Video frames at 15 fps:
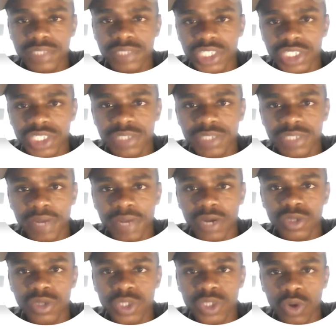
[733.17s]
trees might
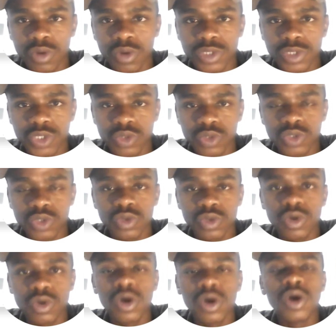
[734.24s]
not grow due to